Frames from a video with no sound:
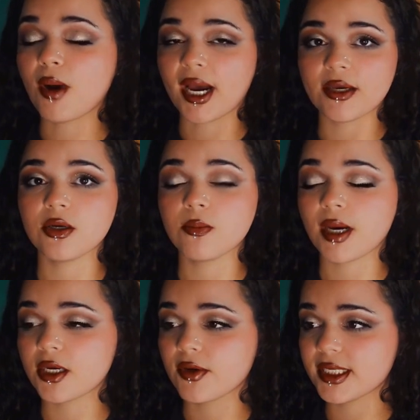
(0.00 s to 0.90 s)
my
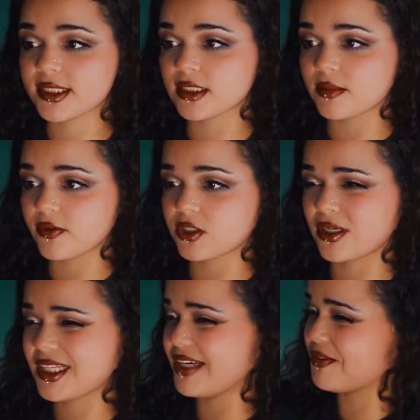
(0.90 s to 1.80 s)
my criticism of the
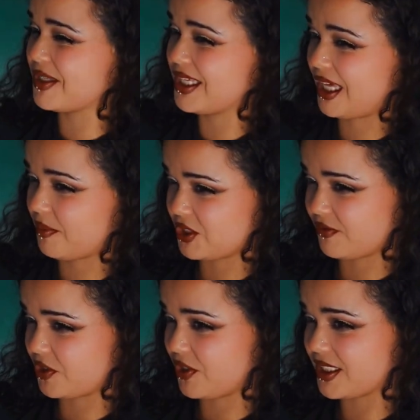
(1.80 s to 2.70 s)
song is not even really that
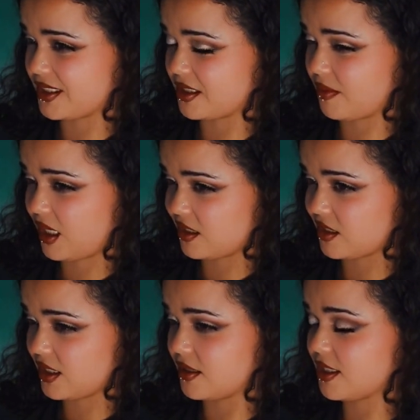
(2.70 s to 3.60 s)
much of a criticism,
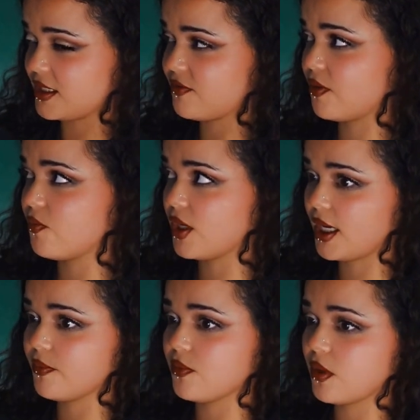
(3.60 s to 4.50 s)
honestly. Because from
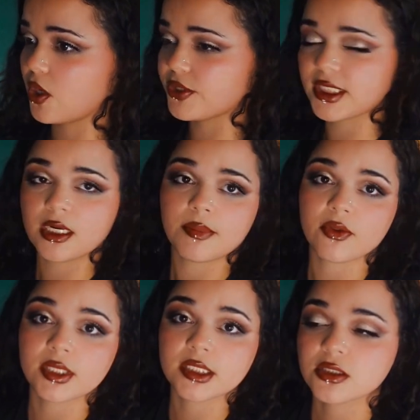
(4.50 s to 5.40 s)
what I'm understanding
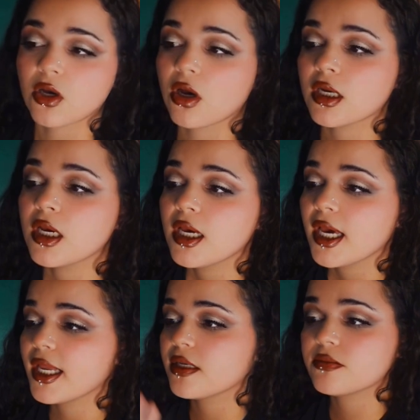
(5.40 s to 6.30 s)
about this song,
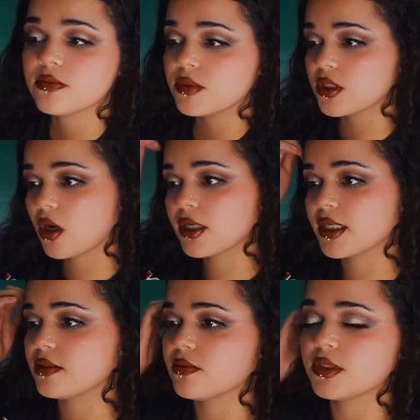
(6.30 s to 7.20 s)
and y'all
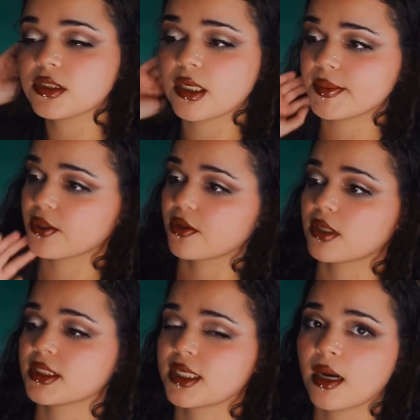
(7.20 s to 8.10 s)
can tell me your
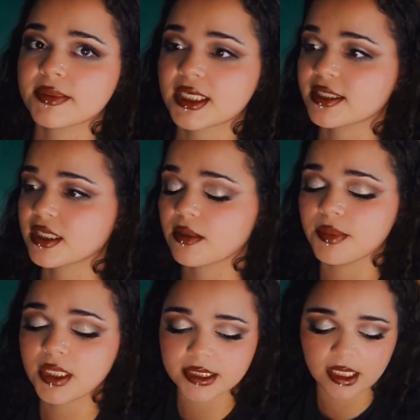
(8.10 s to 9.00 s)
thoughts in the comments, like I said
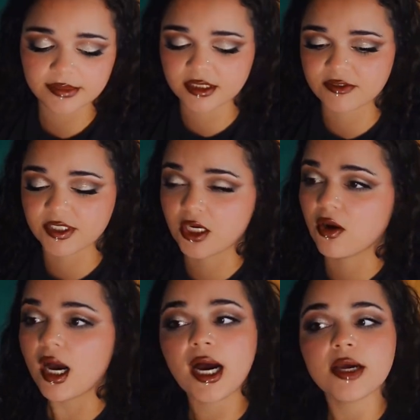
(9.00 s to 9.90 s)
a million times in this
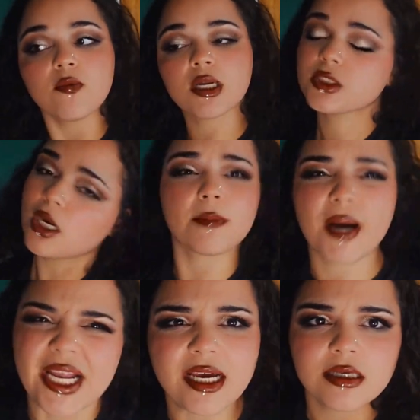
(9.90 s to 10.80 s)
video, I want to talk
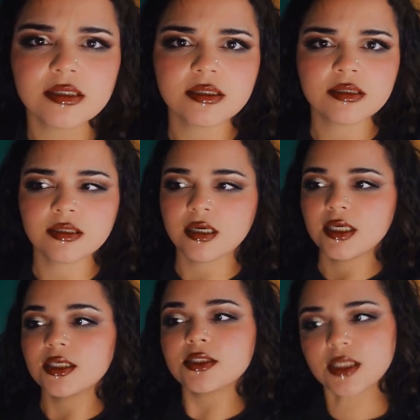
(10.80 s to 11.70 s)
about it.
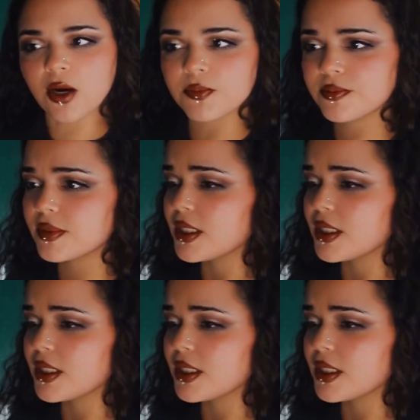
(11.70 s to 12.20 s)
So